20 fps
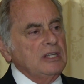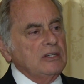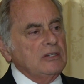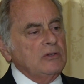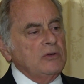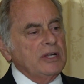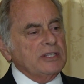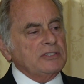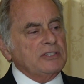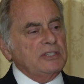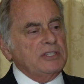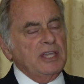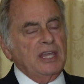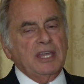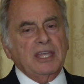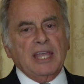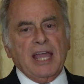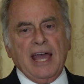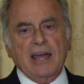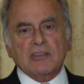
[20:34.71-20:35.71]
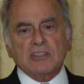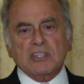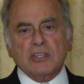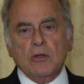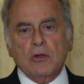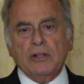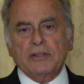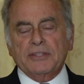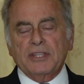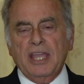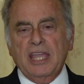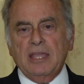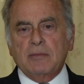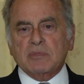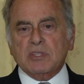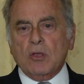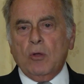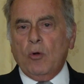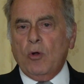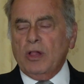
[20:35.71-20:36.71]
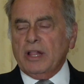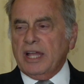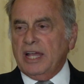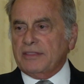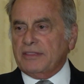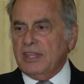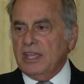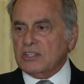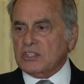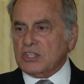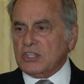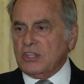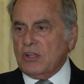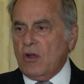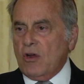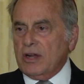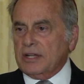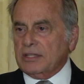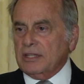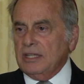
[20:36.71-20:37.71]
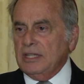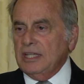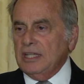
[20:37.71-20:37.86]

who are today household names all got their start